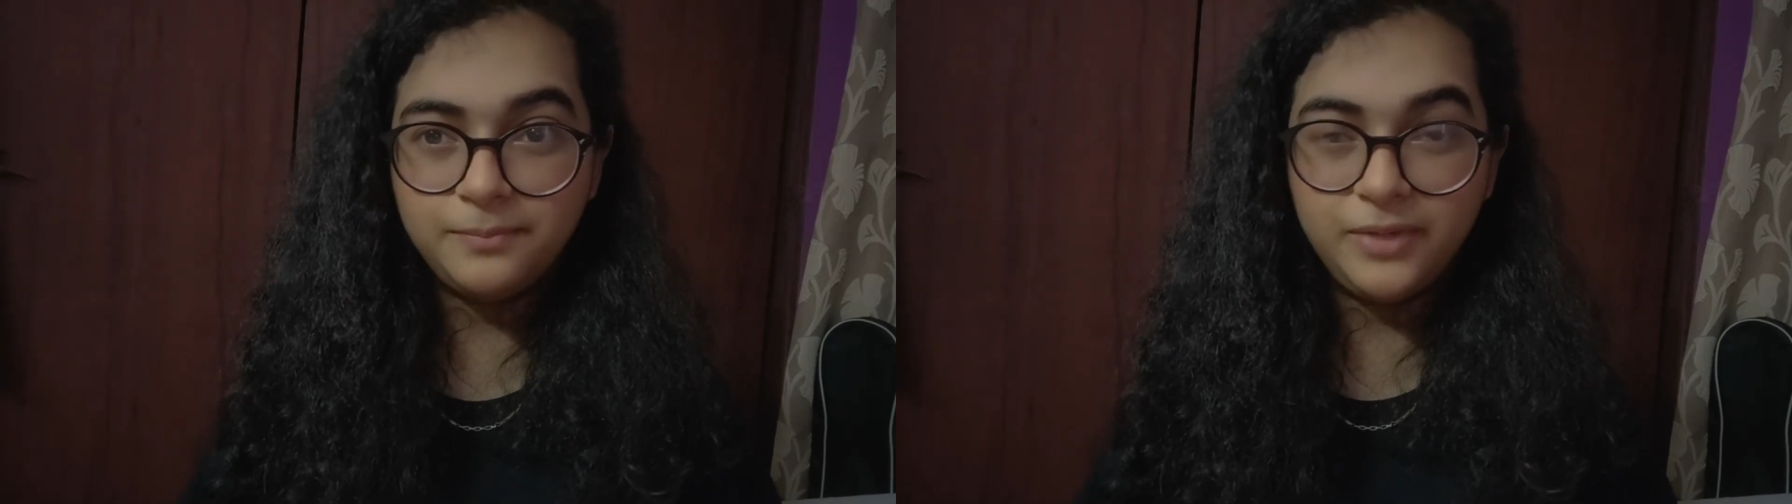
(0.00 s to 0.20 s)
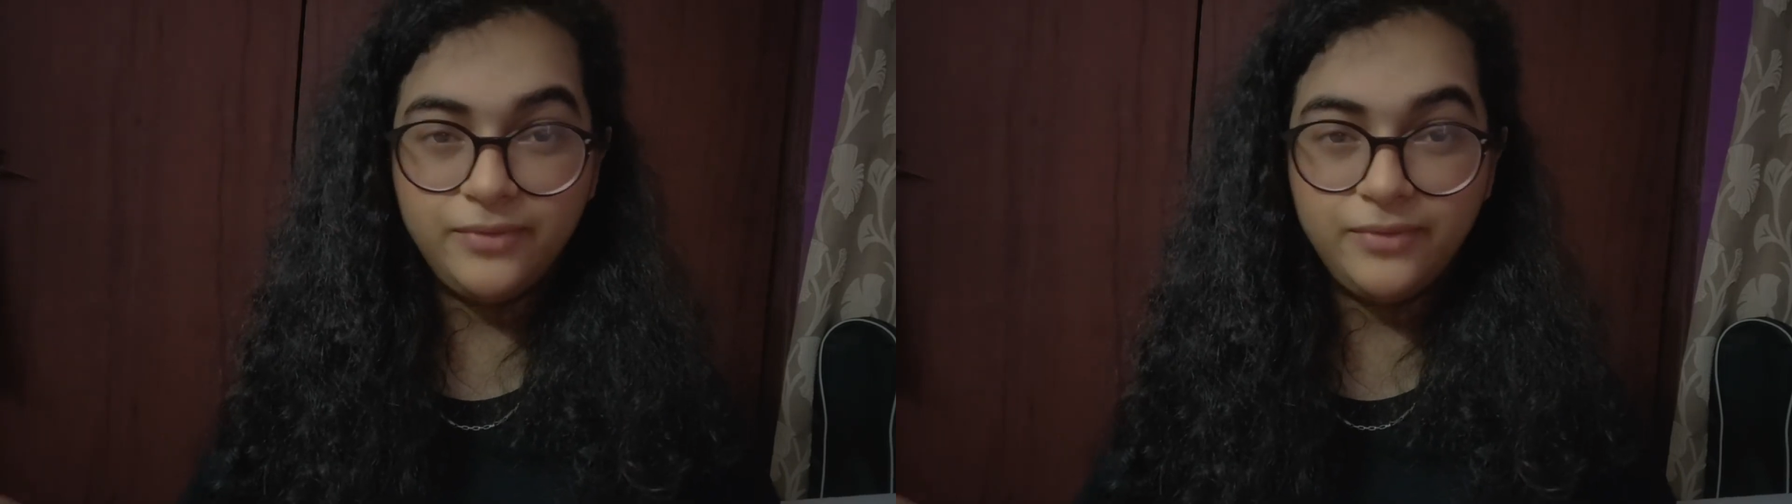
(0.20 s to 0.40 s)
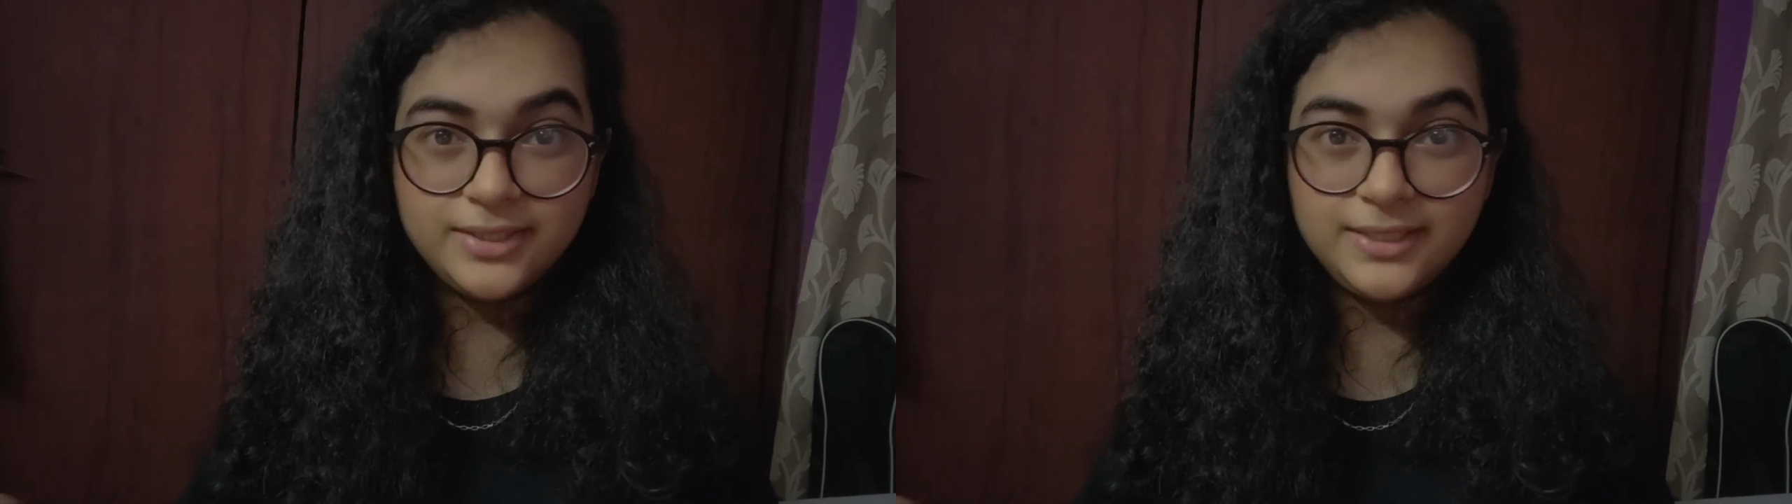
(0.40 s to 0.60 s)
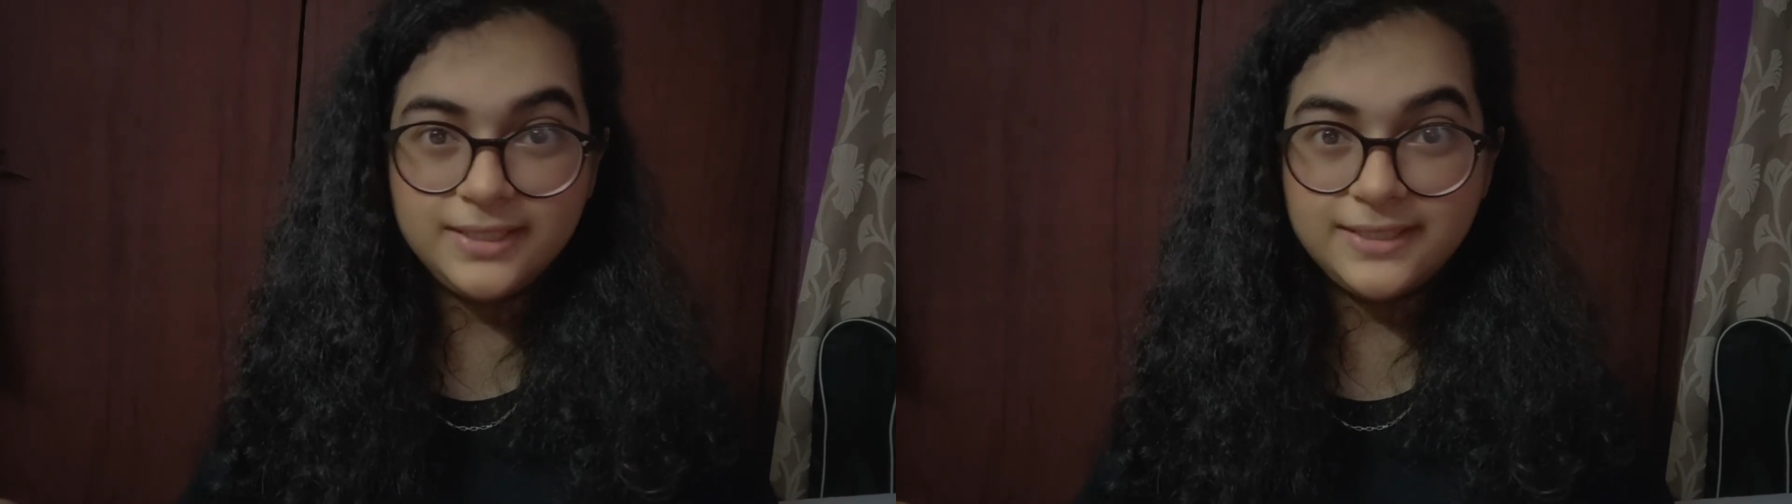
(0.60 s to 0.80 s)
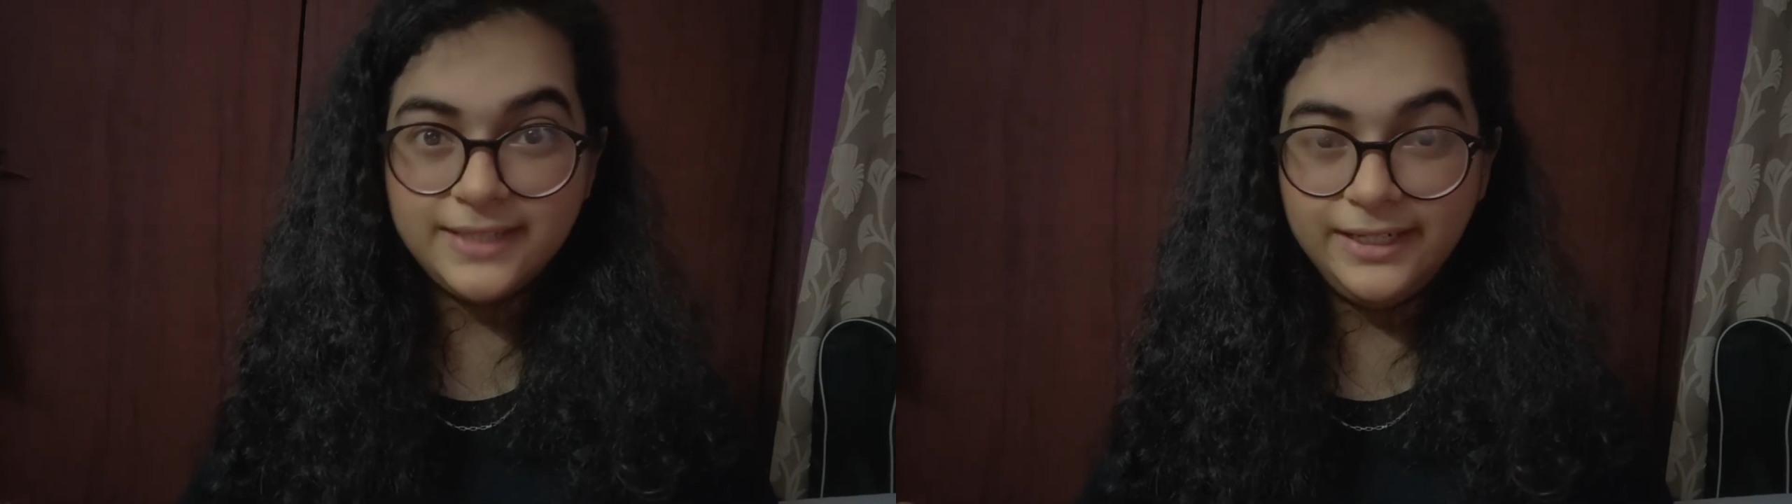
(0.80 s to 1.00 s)
previously
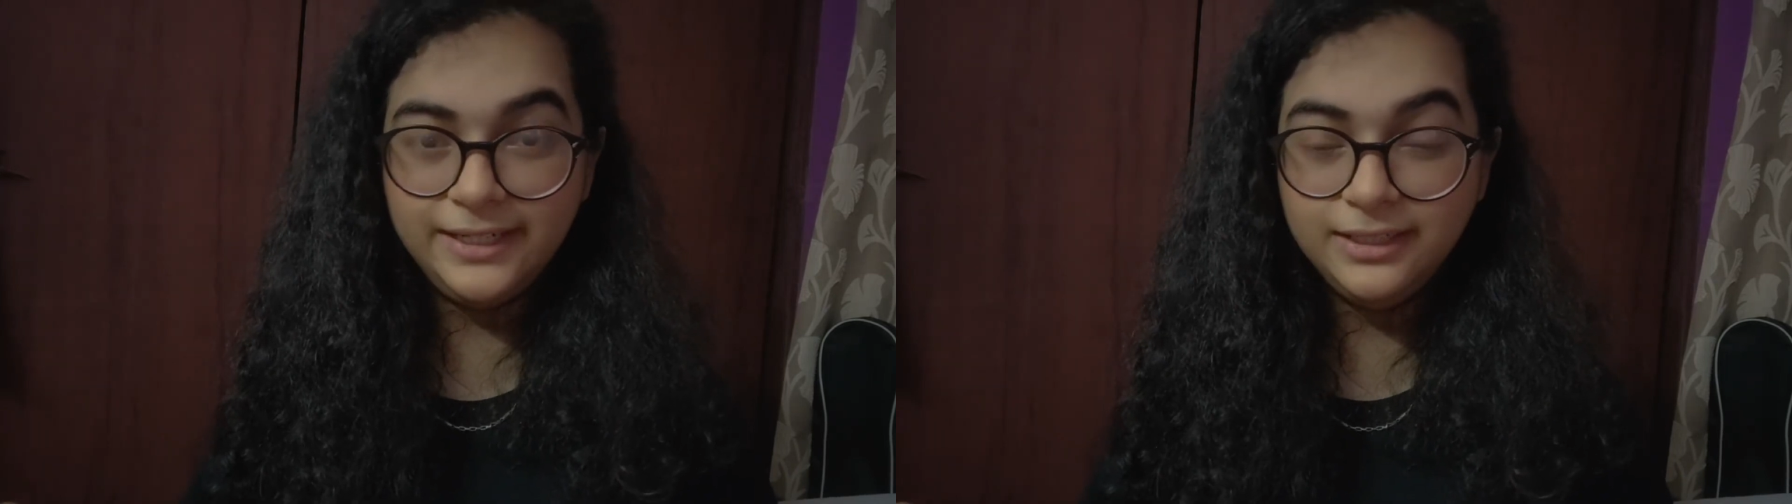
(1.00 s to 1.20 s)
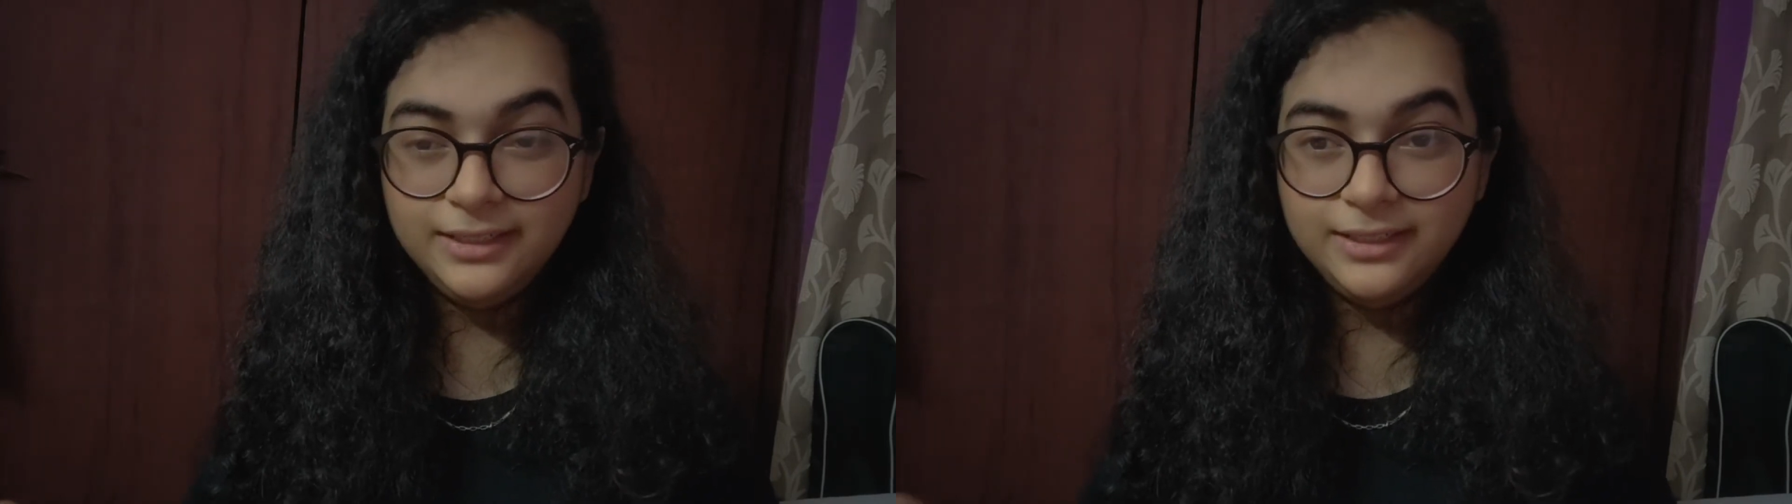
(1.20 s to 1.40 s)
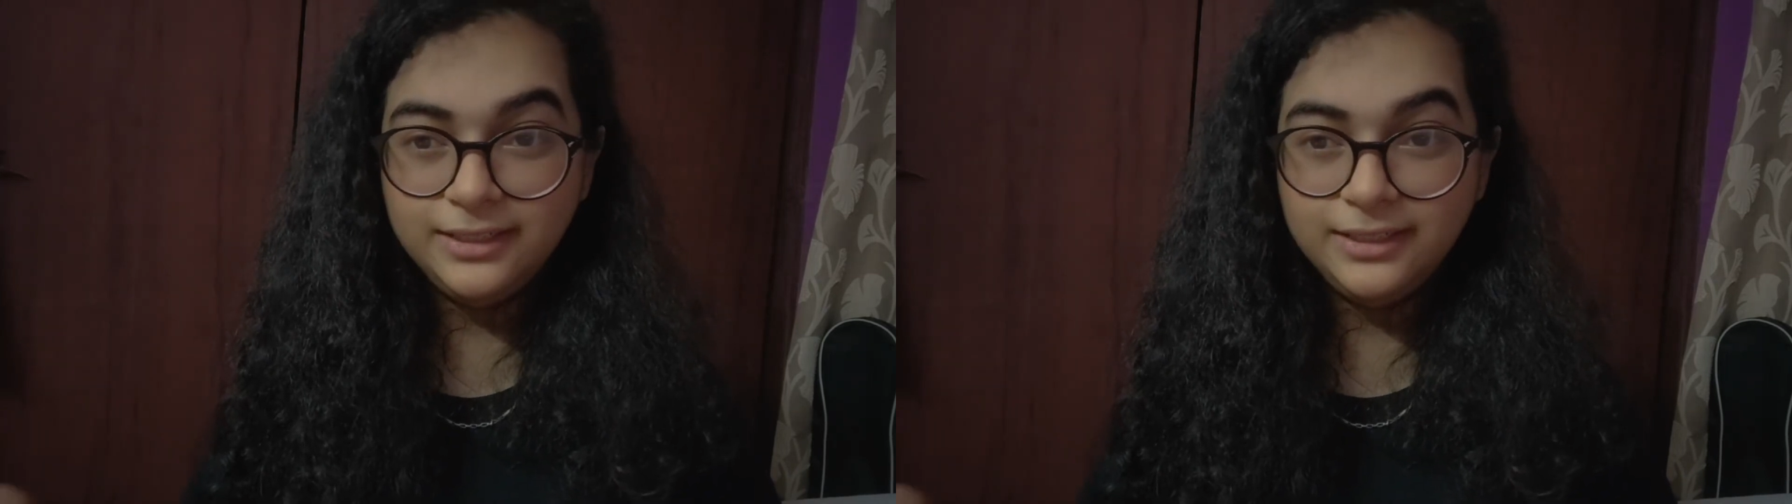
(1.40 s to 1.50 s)
said,